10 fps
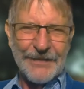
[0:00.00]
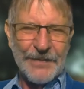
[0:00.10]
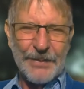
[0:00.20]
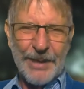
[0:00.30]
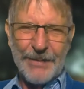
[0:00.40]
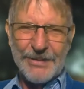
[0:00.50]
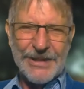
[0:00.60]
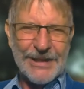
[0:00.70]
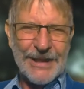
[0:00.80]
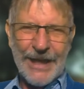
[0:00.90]
the Bible
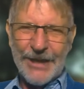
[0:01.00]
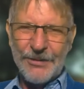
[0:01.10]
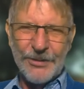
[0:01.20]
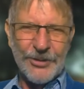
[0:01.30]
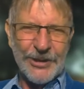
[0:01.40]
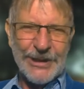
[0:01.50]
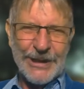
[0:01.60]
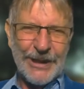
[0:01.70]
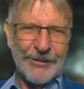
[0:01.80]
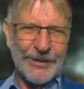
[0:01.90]
says lies will not
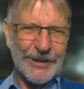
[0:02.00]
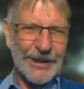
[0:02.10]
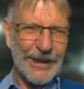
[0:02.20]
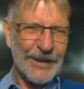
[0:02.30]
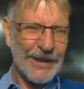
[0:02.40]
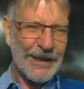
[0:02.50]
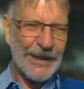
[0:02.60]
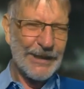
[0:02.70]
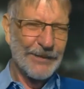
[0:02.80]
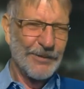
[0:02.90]
inherit the
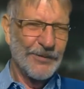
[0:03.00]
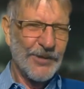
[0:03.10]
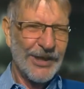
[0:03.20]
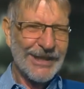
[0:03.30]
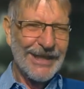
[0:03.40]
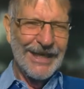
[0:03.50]
kingdom of God.